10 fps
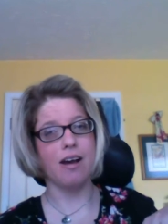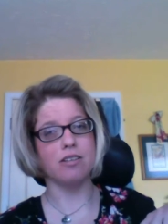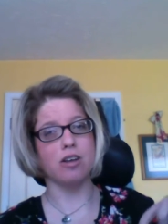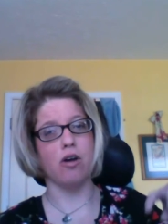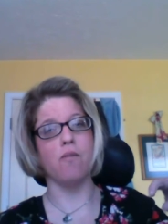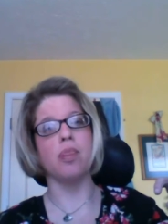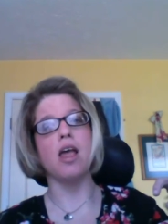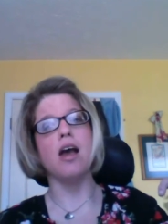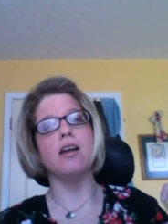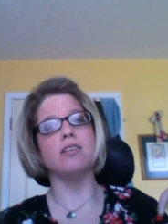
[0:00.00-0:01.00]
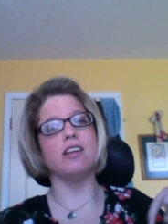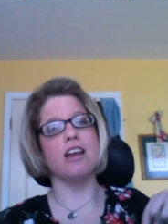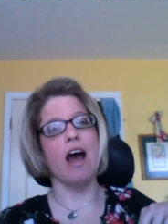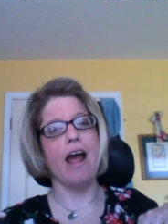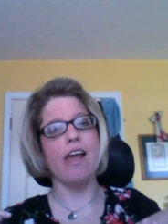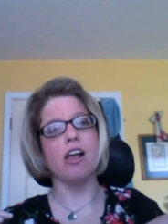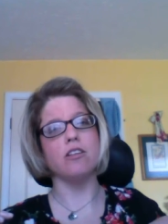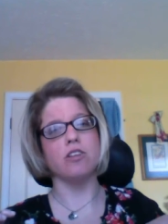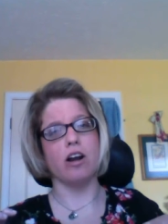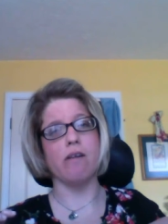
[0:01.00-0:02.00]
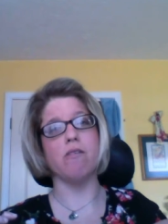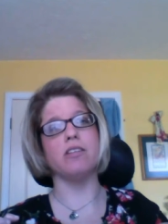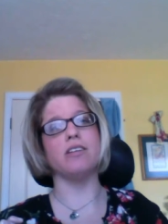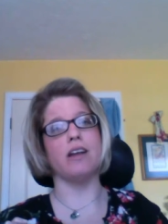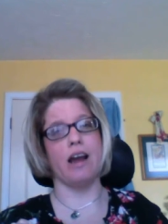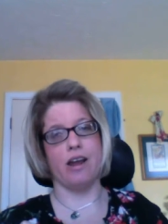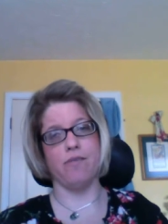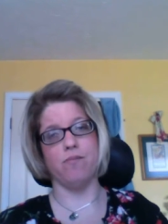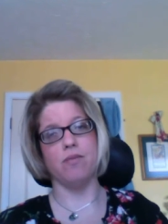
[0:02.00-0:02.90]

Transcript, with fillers: So, tonight, starting with tonight,